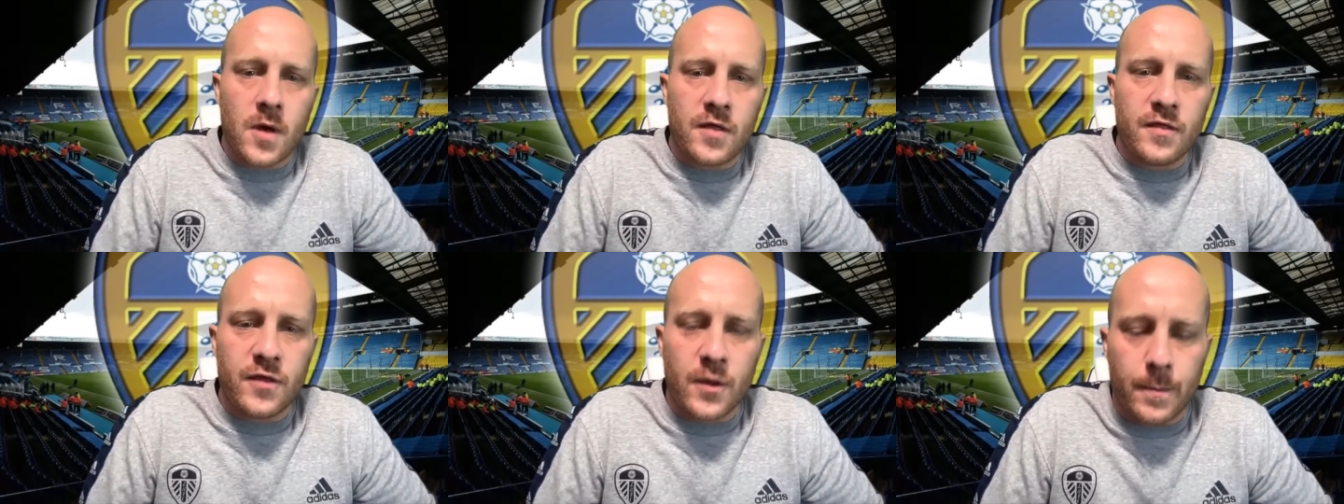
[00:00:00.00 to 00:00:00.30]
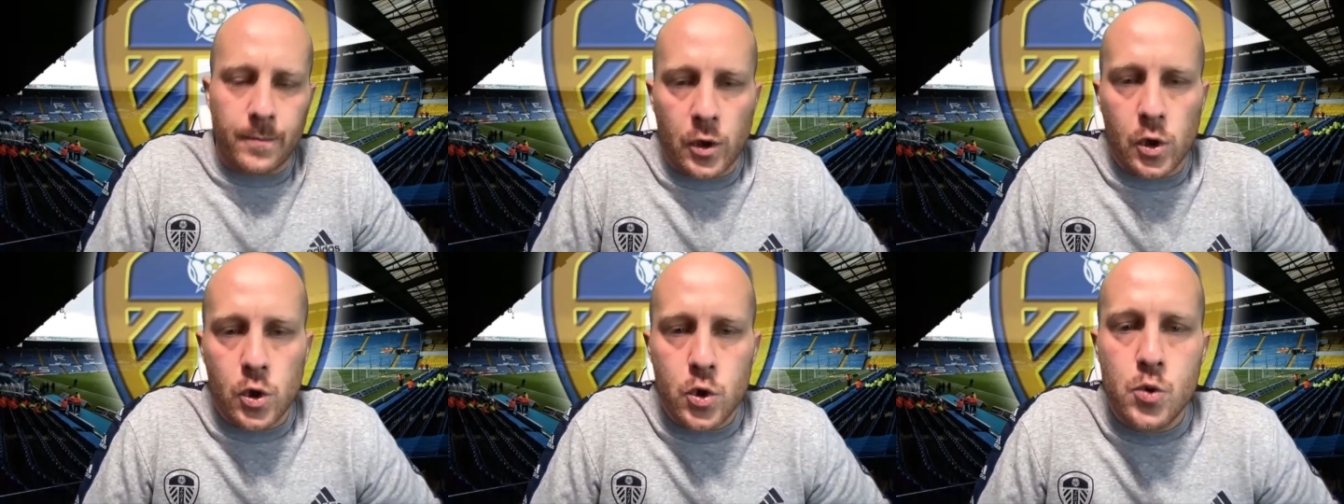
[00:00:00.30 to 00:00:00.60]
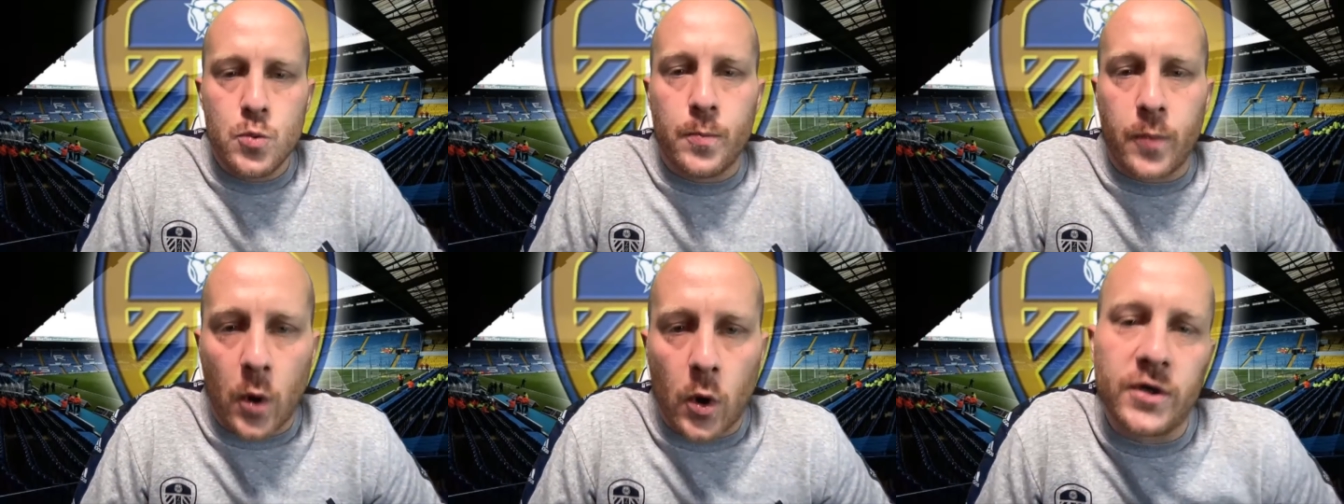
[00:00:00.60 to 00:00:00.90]
the Blue
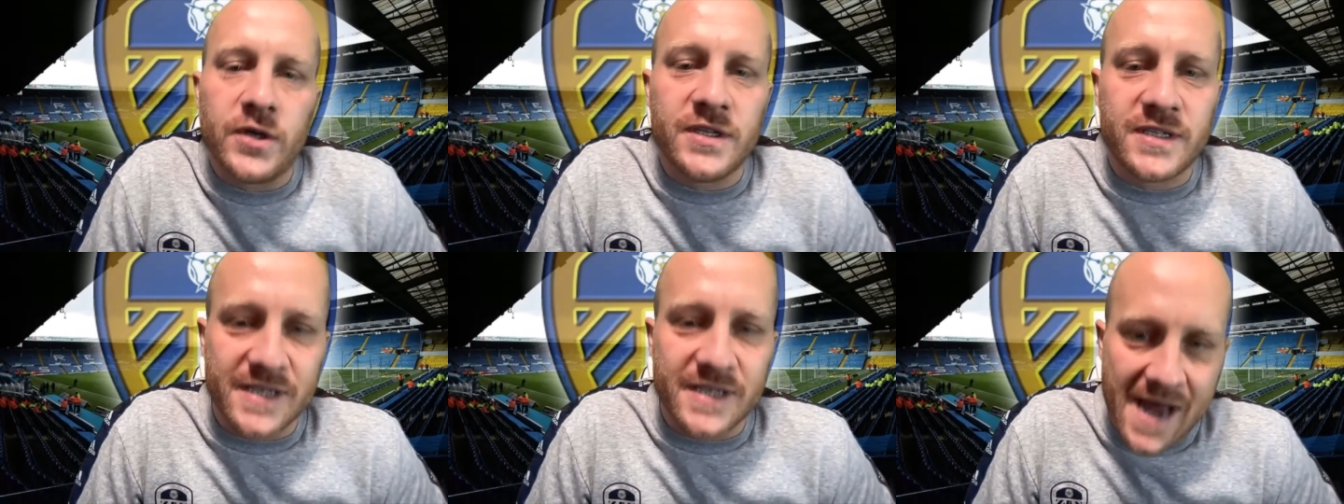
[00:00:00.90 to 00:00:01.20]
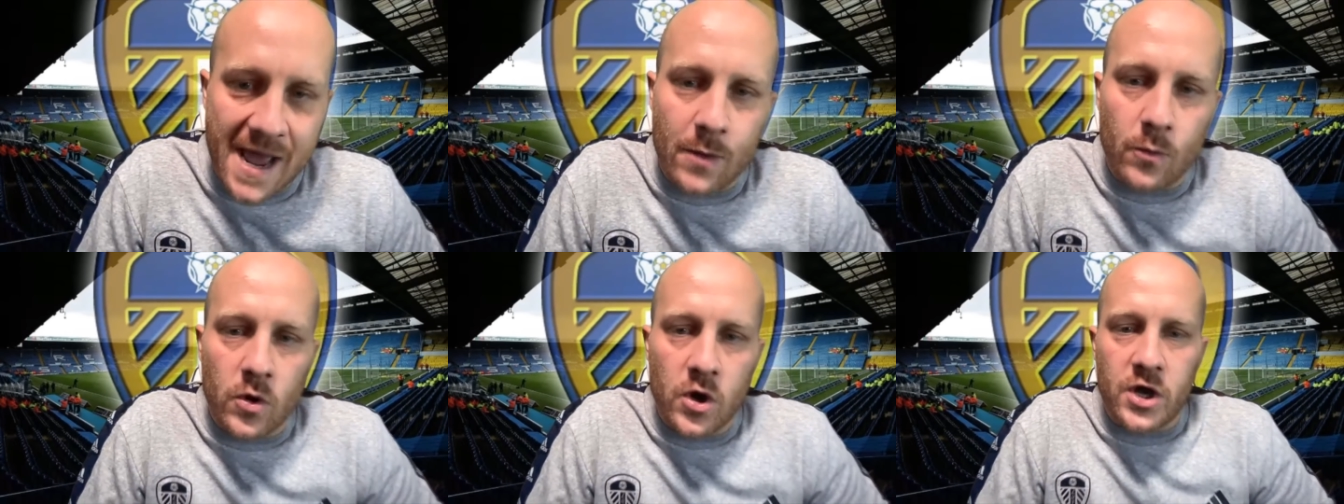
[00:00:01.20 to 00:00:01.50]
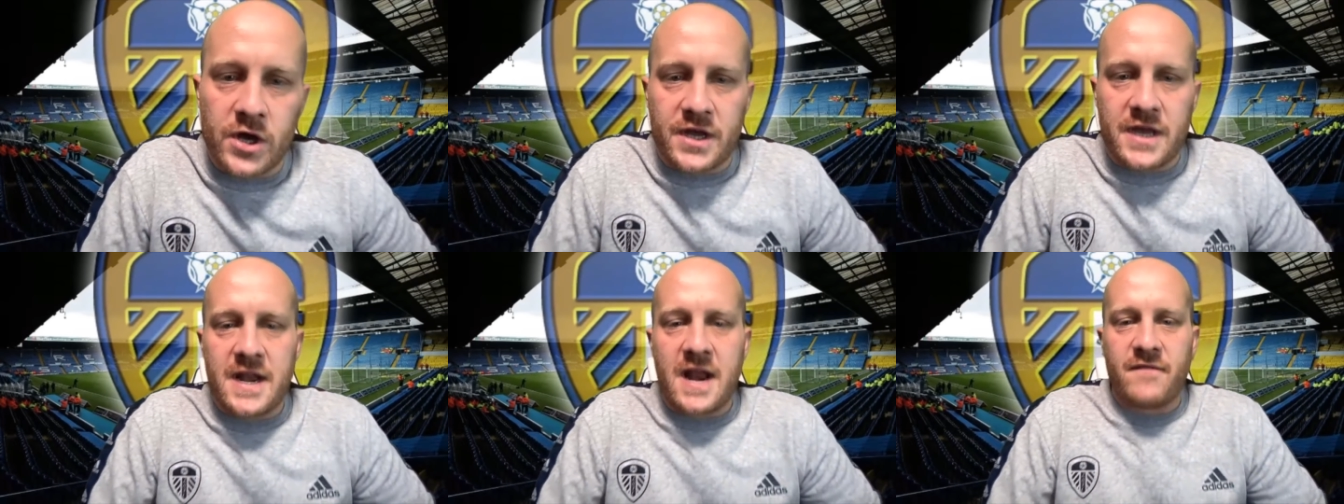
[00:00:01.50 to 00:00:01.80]
Boyz
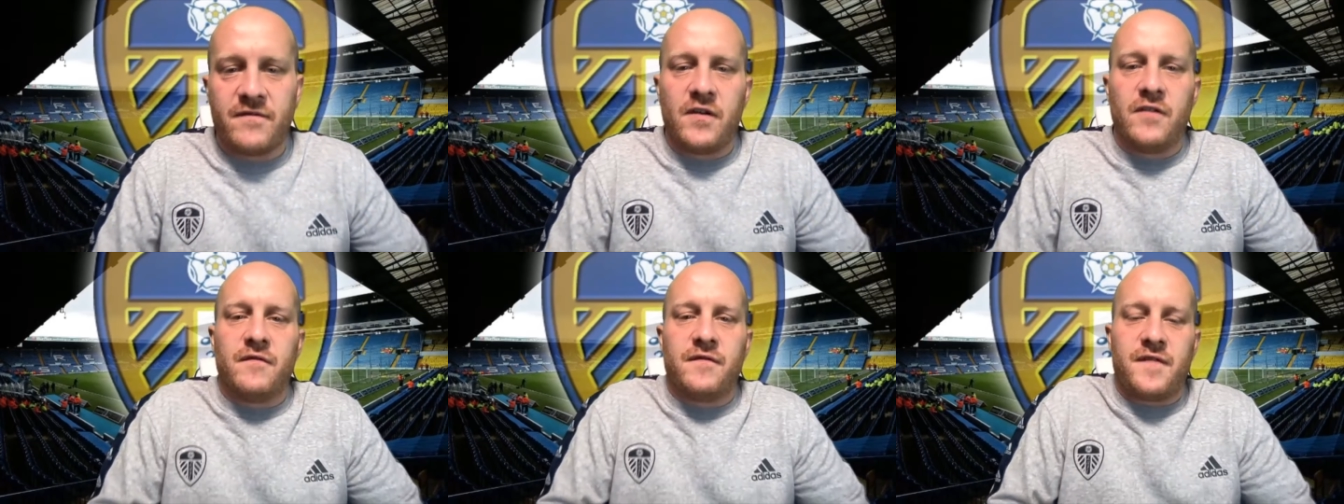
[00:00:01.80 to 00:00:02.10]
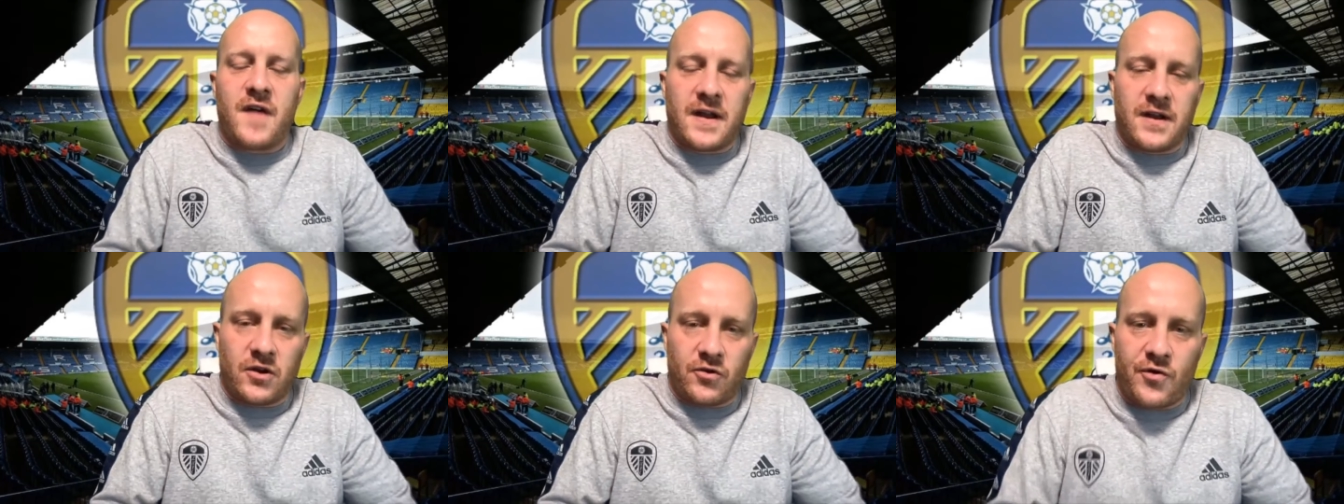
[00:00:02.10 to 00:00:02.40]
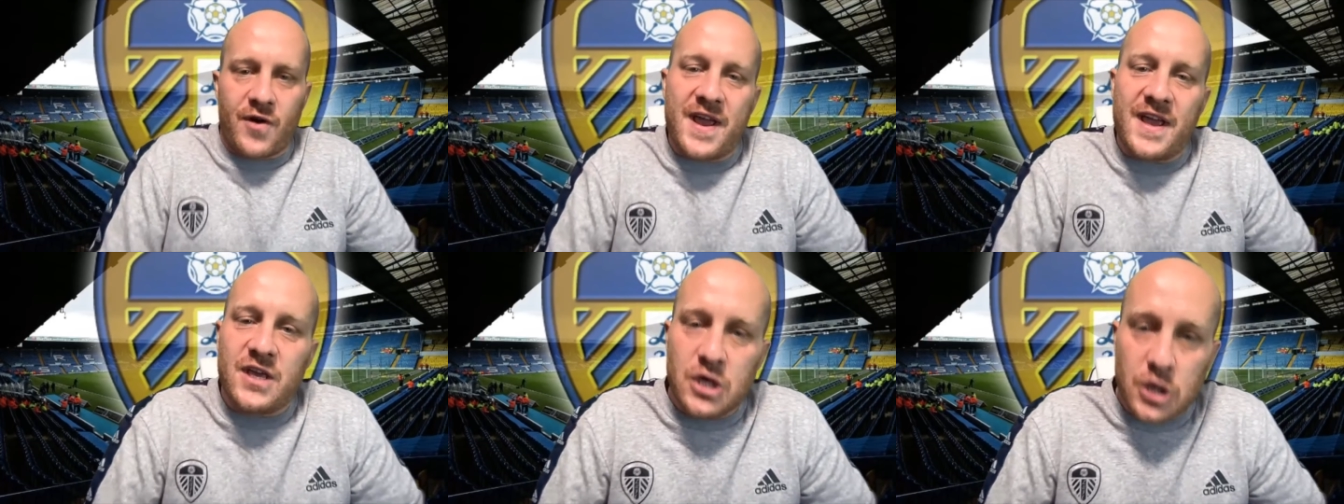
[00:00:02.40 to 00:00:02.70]
Network and Everton fan, a
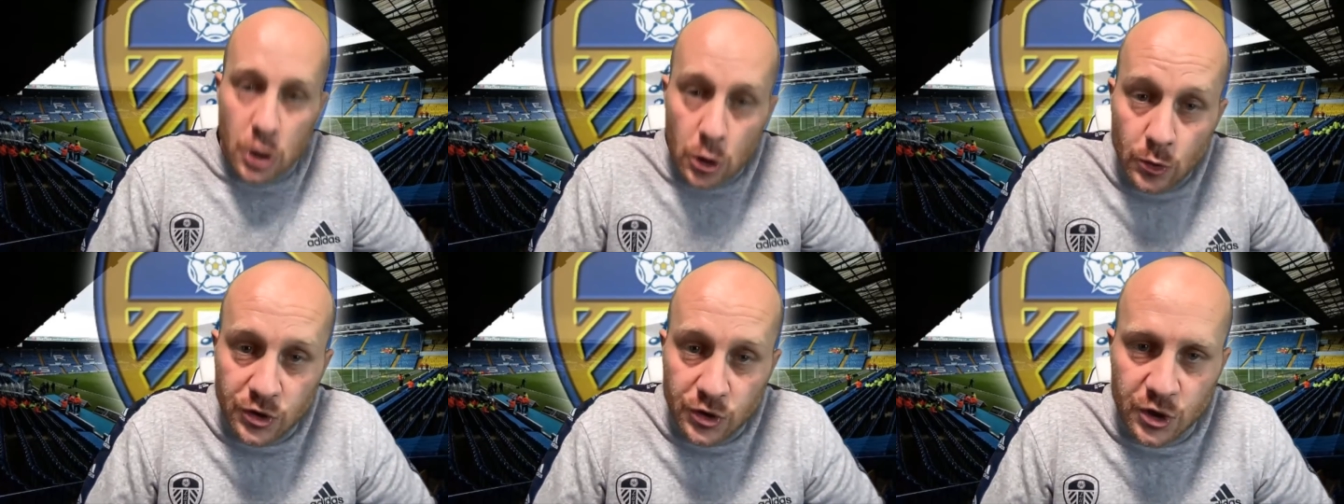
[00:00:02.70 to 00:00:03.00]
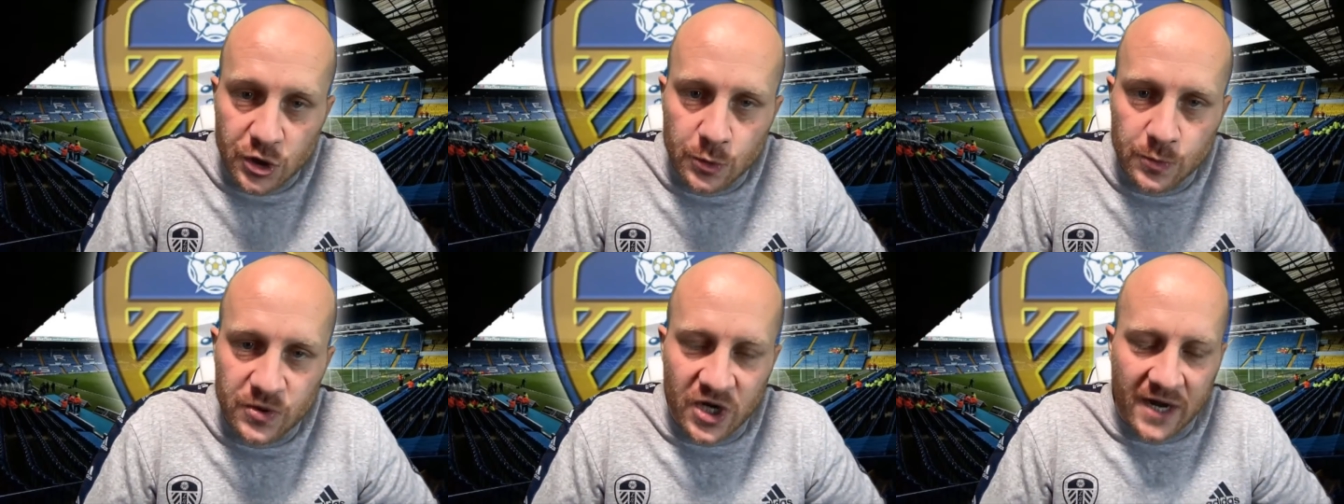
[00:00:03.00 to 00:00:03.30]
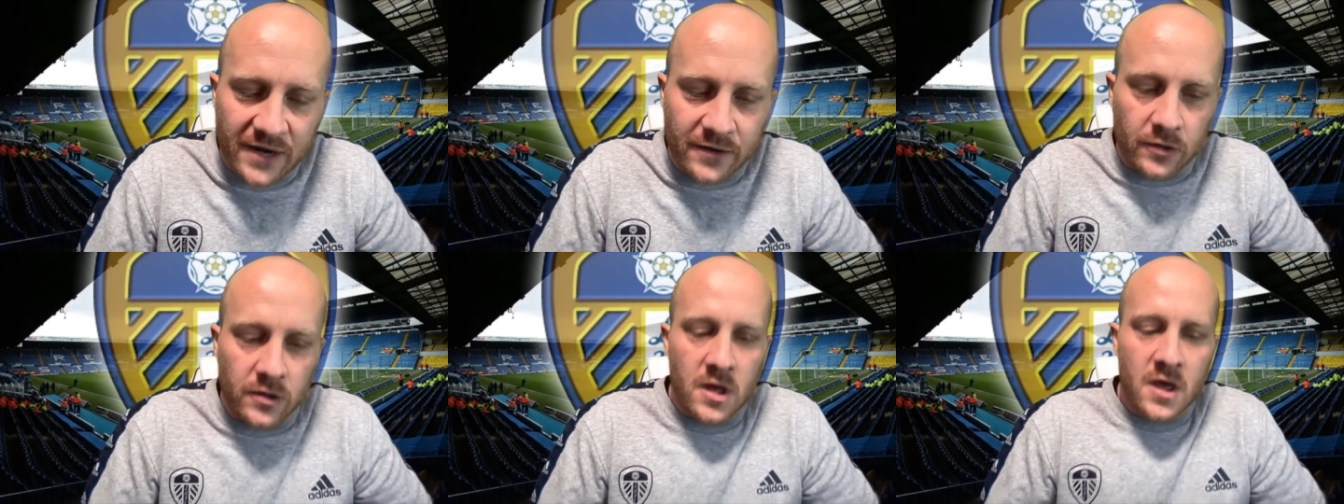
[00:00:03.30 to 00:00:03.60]
great YouTube
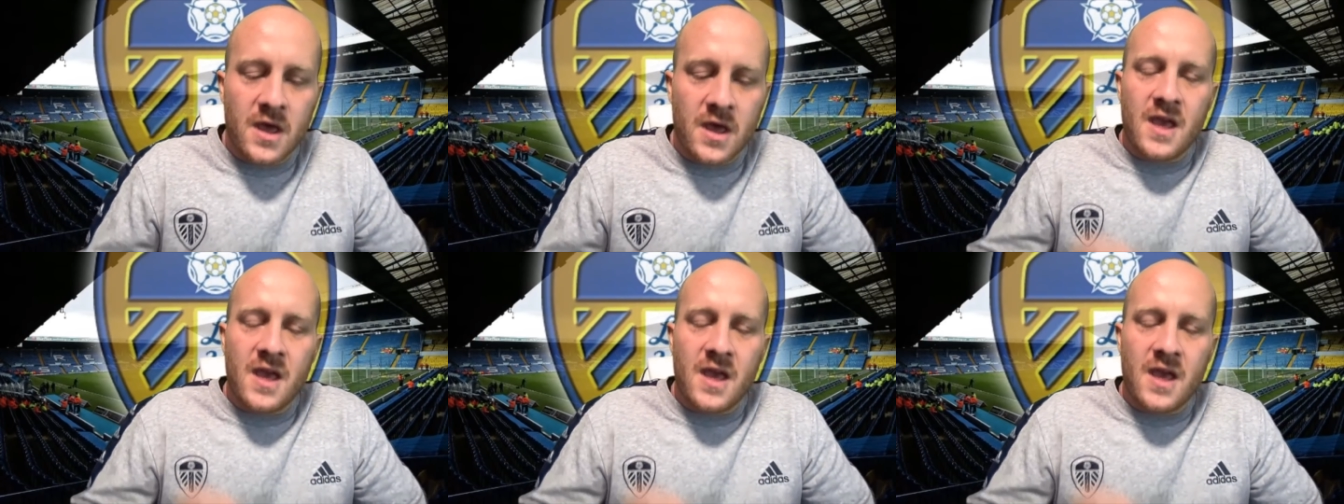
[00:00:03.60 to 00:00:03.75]
channel.